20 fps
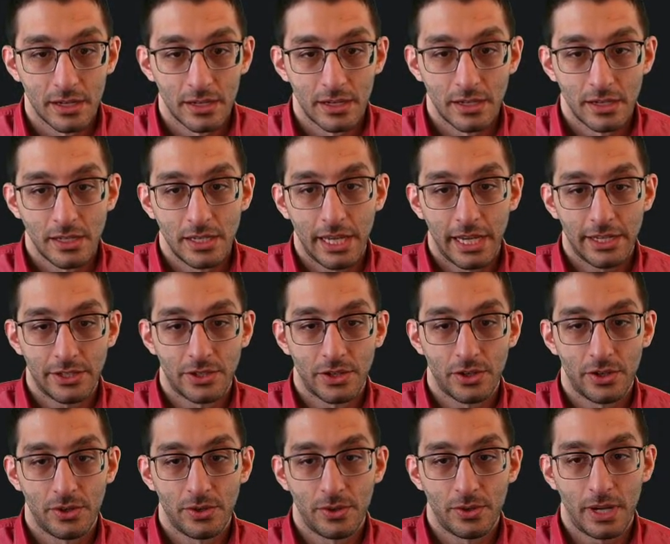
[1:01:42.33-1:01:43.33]
Yeah,
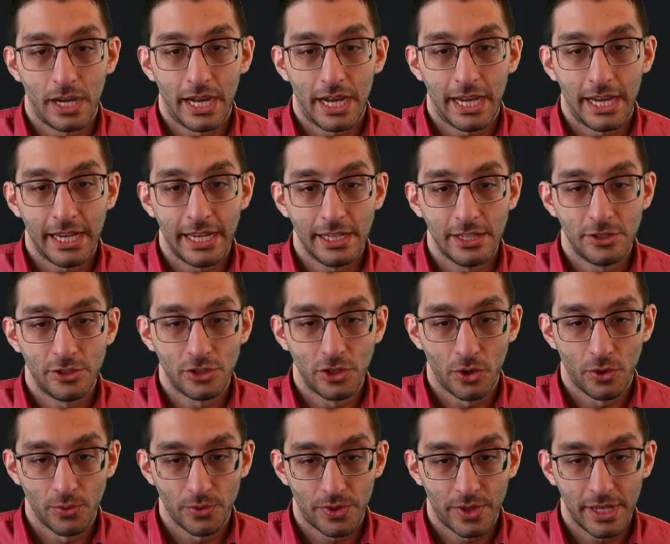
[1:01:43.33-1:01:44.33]
so I
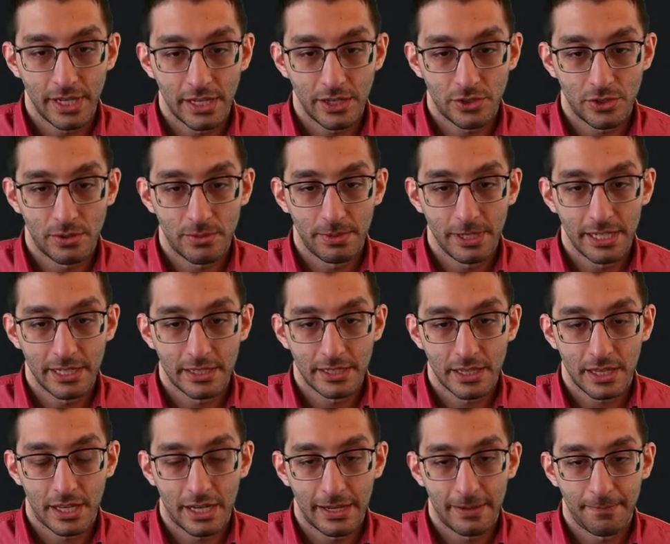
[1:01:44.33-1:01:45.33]
don't think it should be a
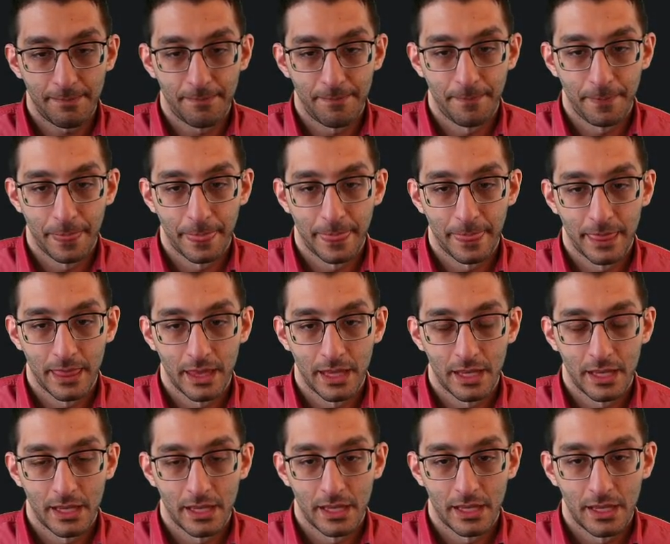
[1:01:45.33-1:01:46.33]
slime.
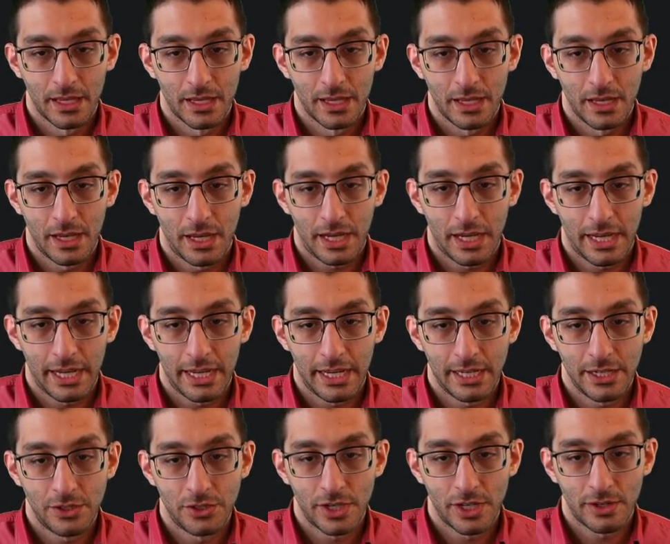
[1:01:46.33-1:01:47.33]
I
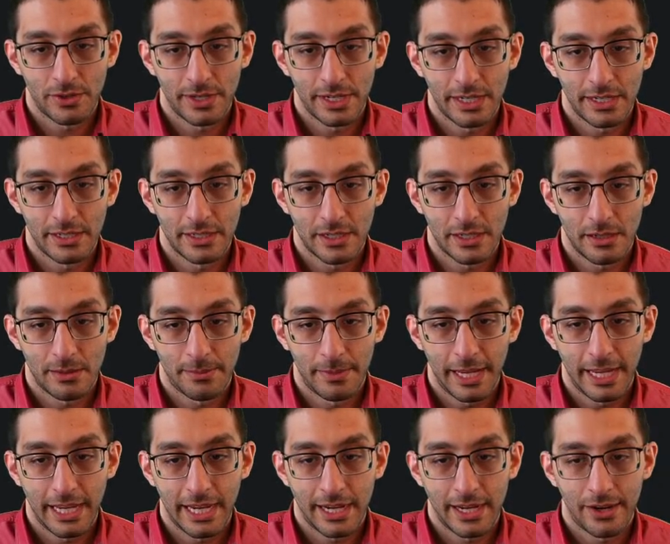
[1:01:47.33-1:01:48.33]
generated some
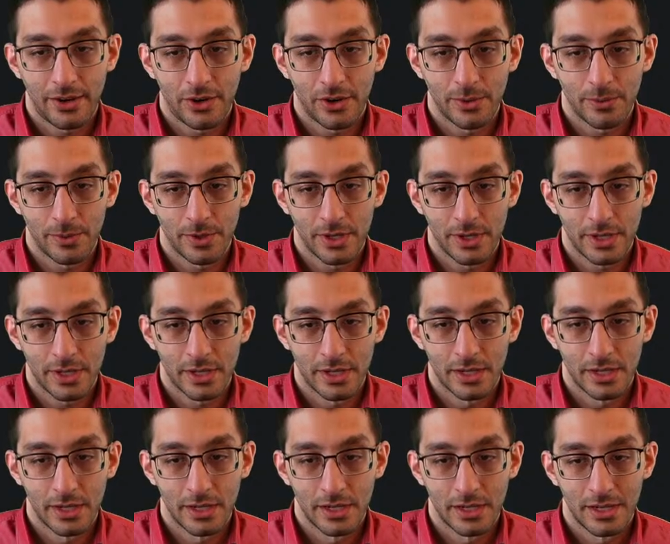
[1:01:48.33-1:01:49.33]
AI artwork,
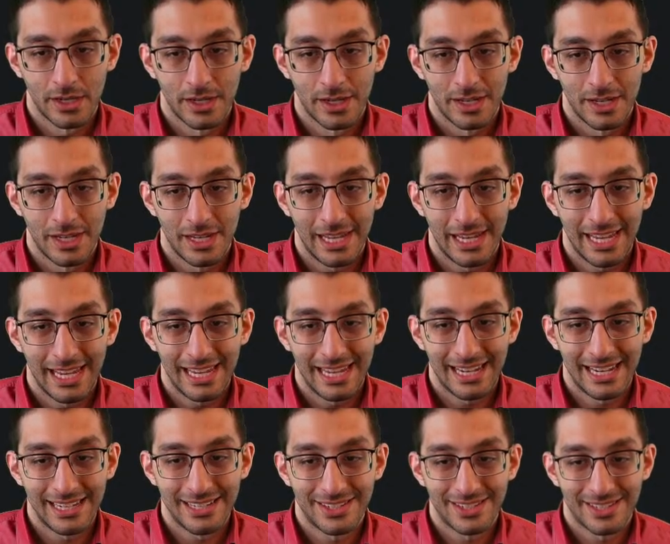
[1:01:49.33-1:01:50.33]
and I
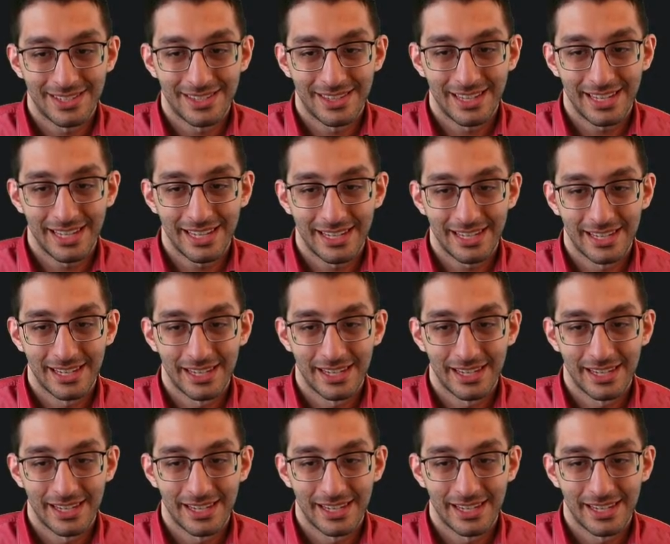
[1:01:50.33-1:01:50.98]
just think